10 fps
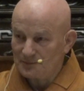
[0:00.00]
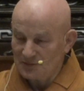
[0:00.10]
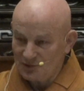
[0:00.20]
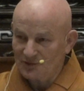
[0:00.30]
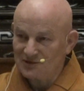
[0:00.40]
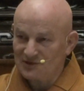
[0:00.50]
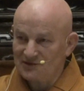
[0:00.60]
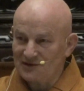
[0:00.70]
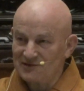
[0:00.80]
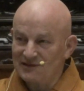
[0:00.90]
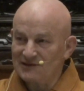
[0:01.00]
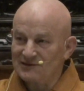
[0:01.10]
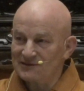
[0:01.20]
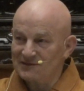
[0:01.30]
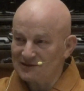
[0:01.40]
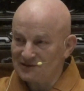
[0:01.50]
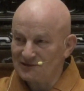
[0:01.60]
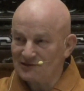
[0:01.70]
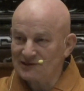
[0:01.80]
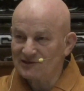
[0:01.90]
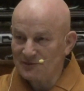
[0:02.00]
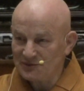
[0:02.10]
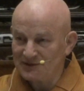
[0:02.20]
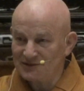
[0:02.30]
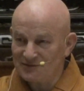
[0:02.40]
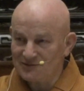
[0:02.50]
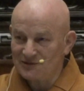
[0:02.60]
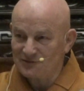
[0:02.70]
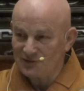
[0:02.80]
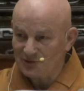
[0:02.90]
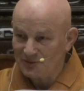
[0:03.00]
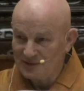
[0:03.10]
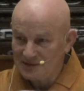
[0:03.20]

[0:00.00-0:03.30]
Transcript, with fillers: Because the sensation is a reception of the form.